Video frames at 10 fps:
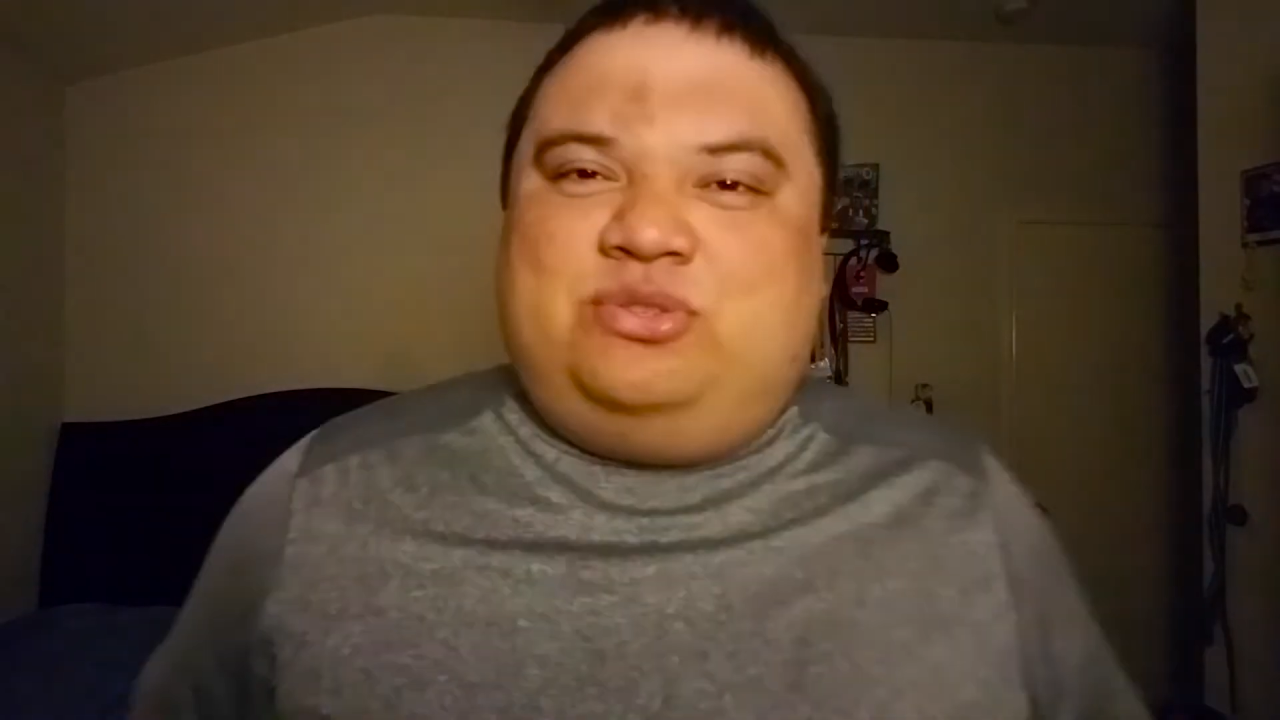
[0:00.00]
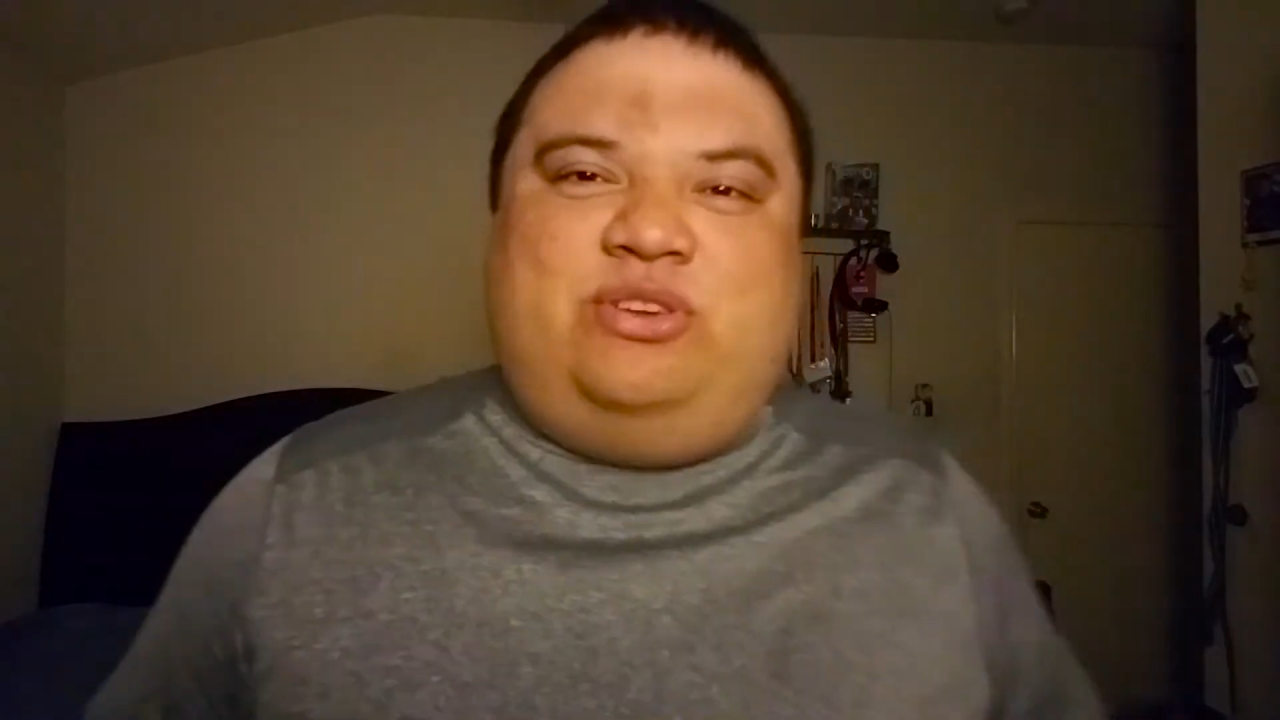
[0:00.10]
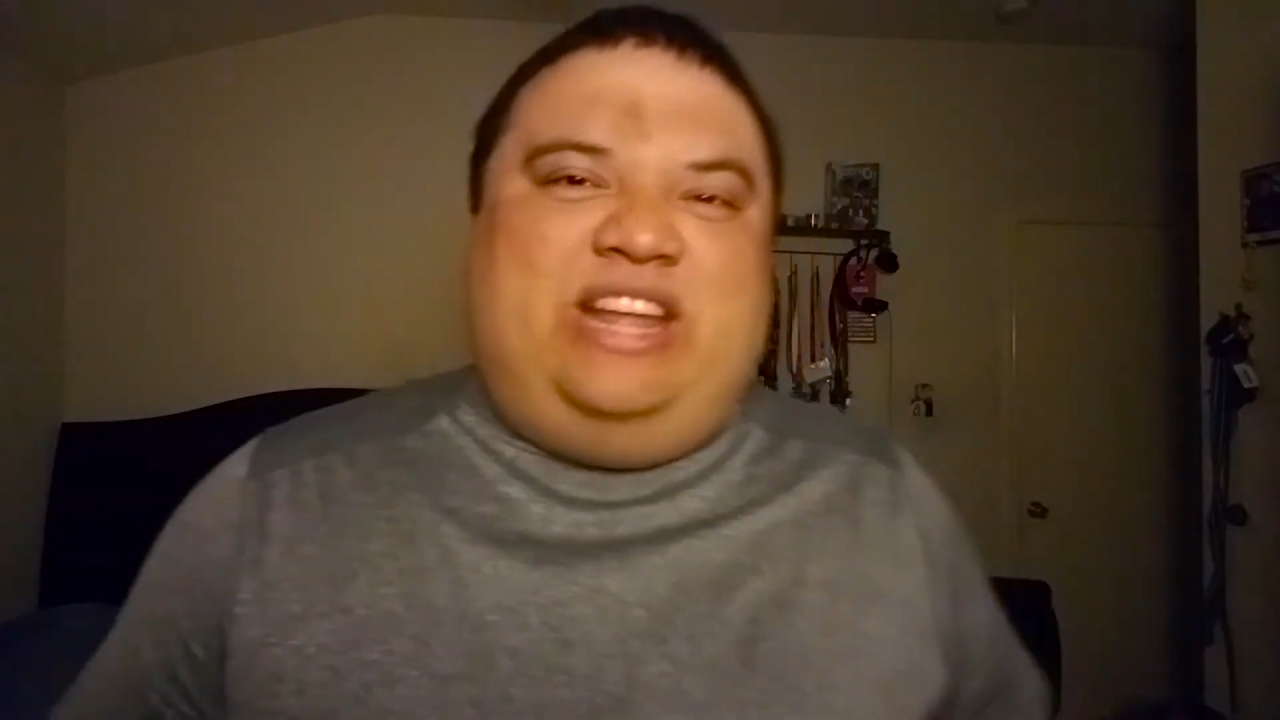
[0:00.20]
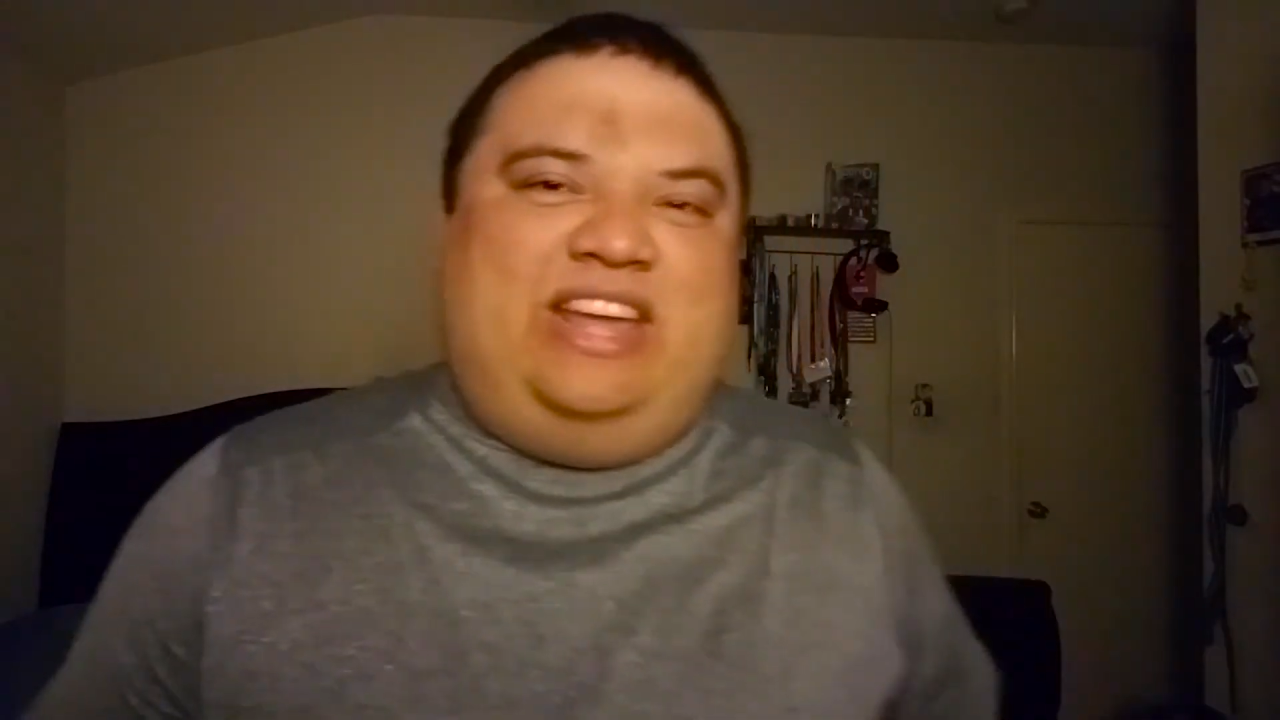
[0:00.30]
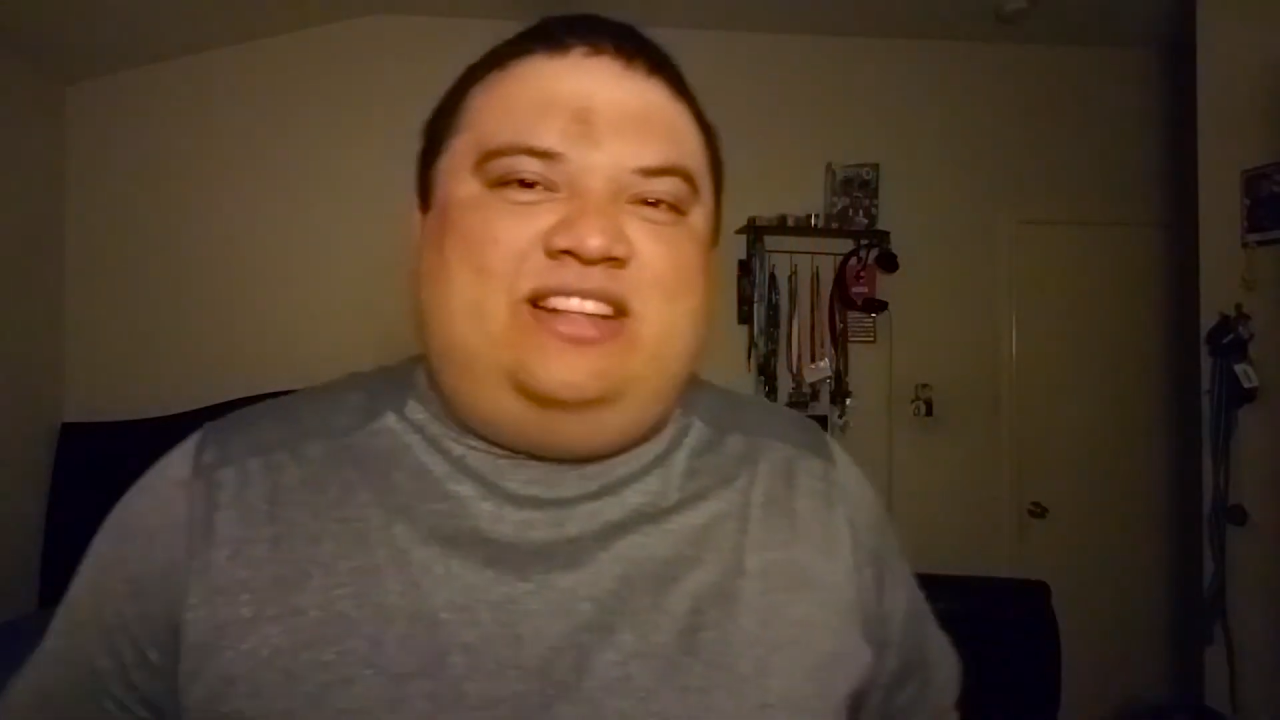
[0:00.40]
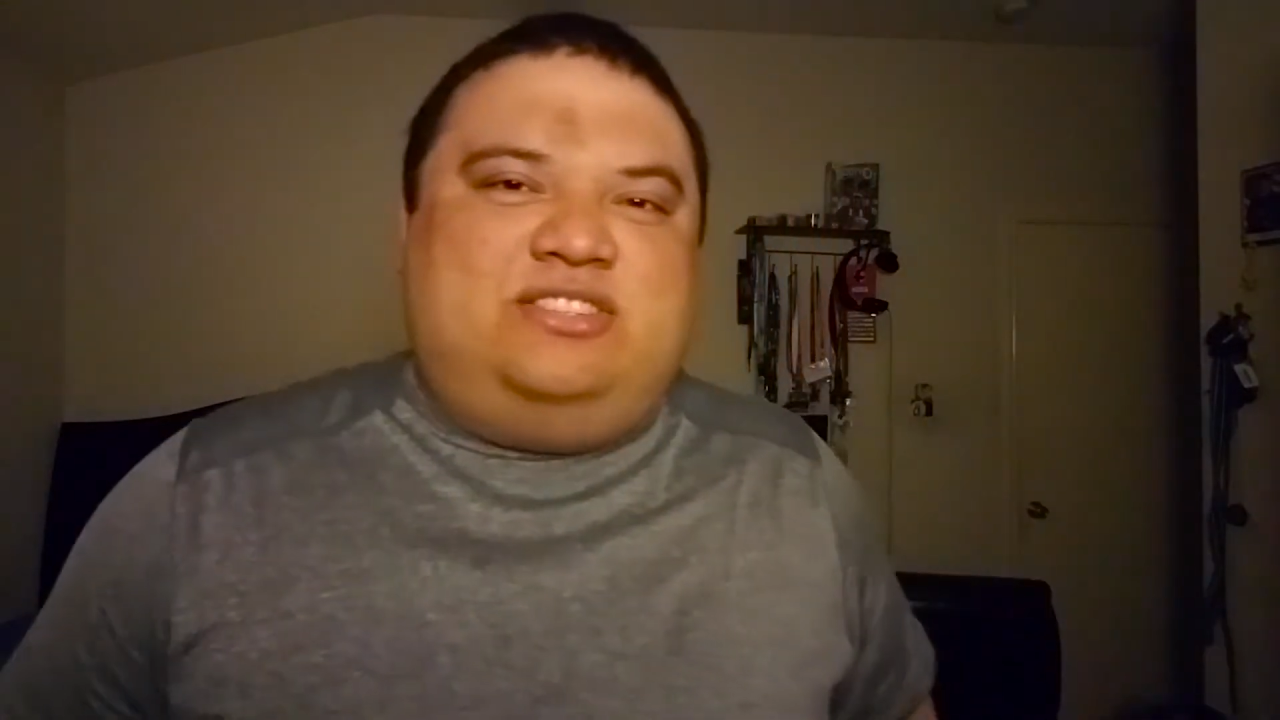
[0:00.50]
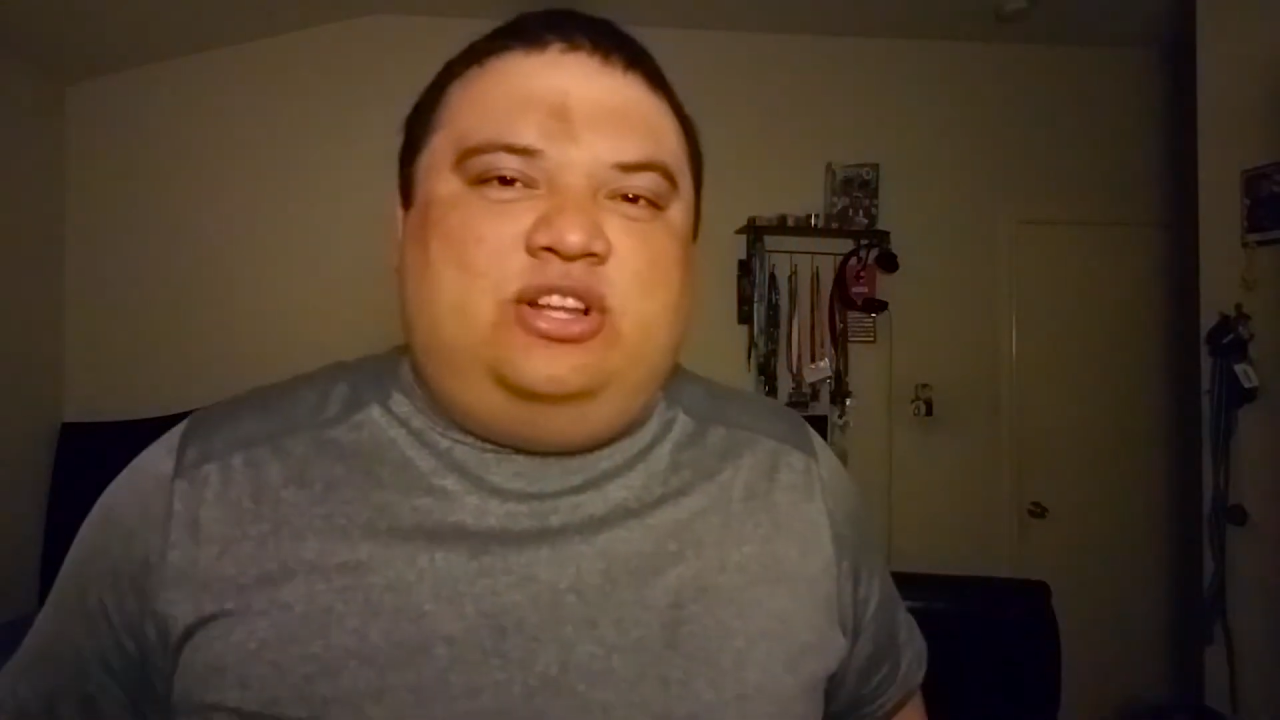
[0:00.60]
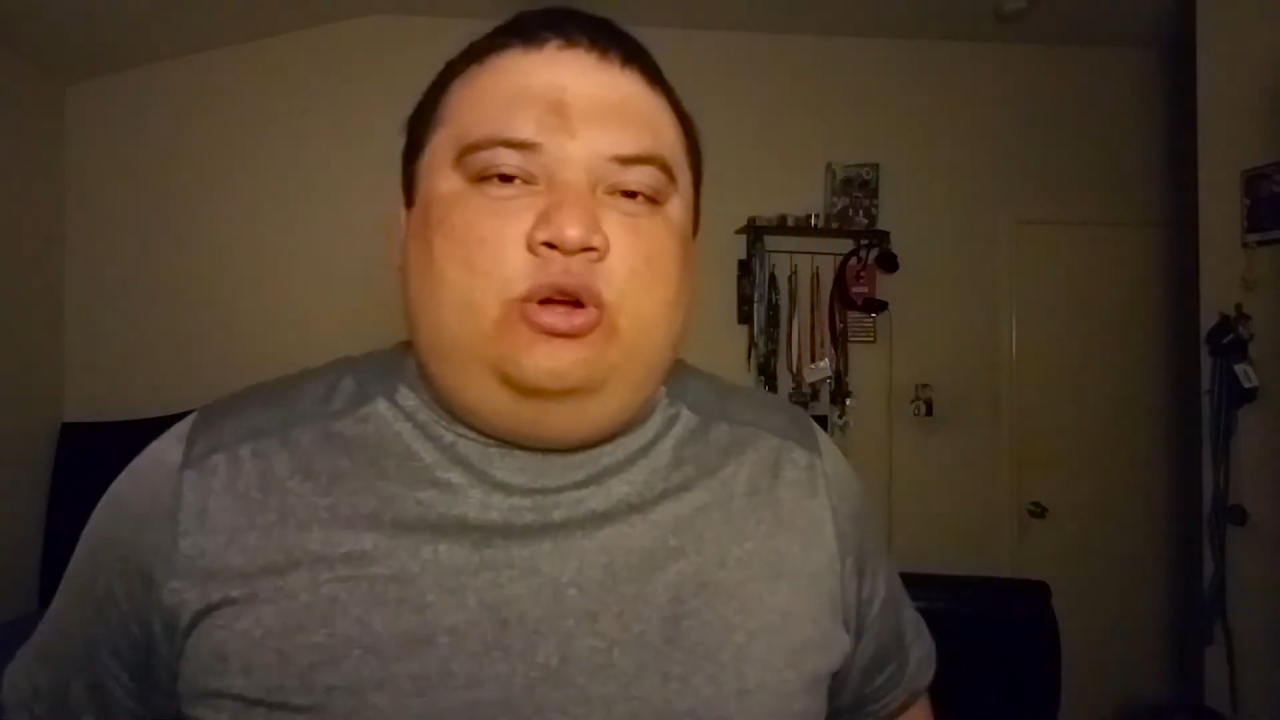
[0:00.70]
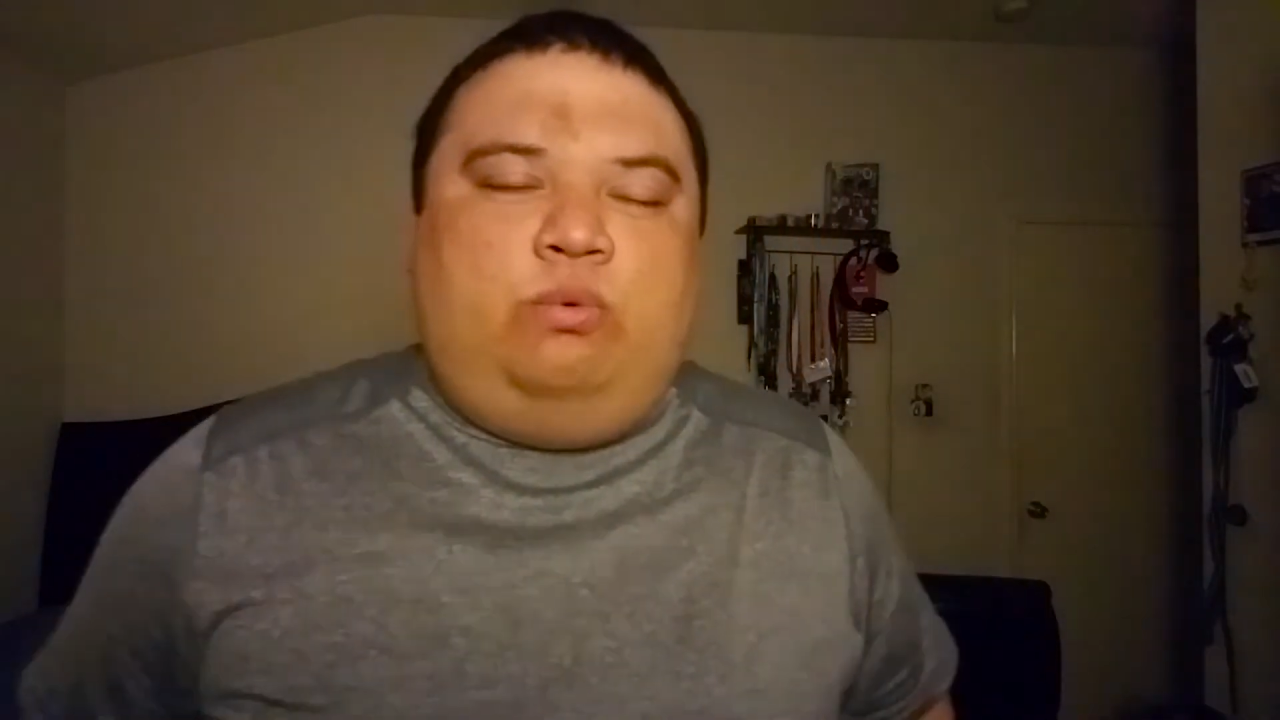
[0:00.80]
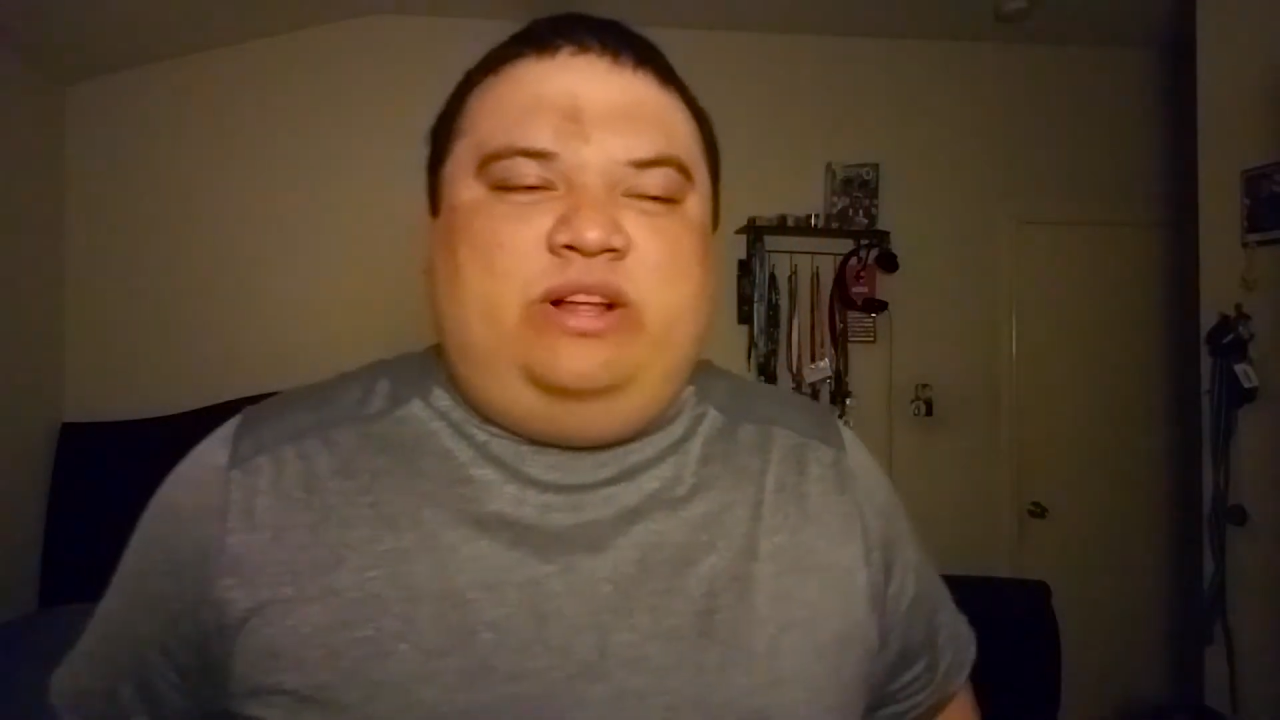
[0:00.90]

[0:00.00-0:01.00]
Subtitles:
that was going to end